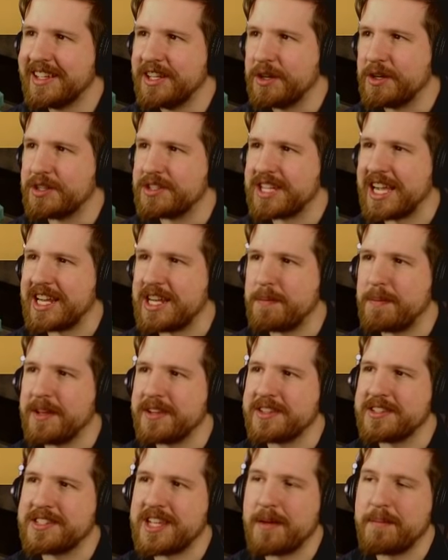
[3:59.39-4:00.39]
You decided to
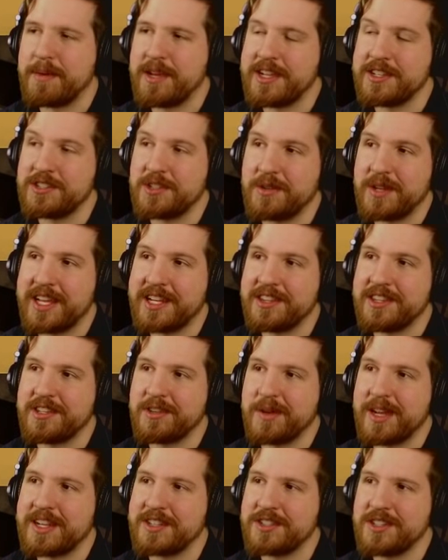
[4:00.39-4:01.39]
pick this up because you like the
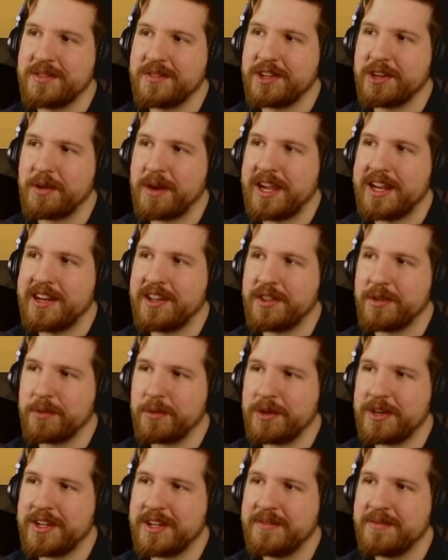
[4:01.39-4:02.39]
direction of the grain in the
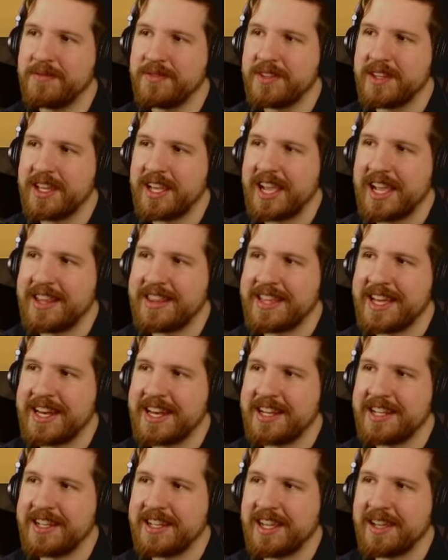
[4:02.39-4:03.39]
wood and that
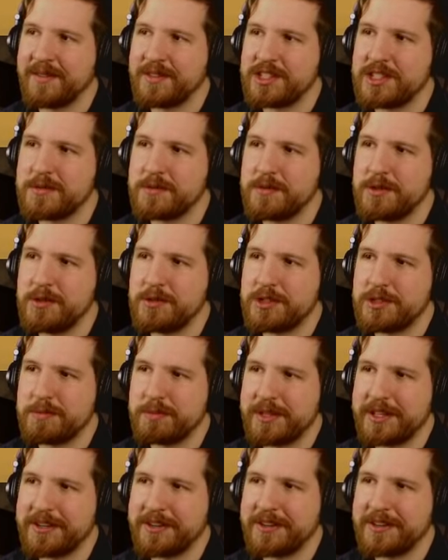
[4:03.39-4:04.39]
it gives you
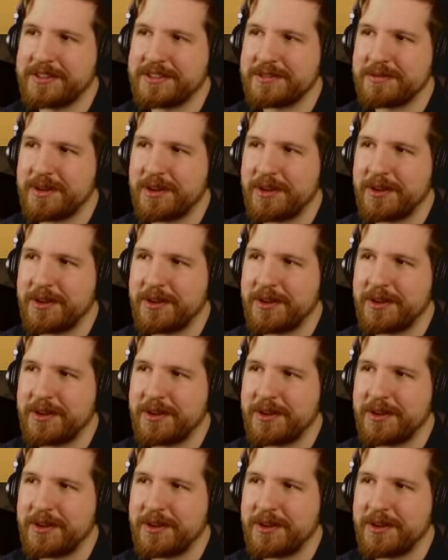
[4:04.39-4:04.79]
splinters while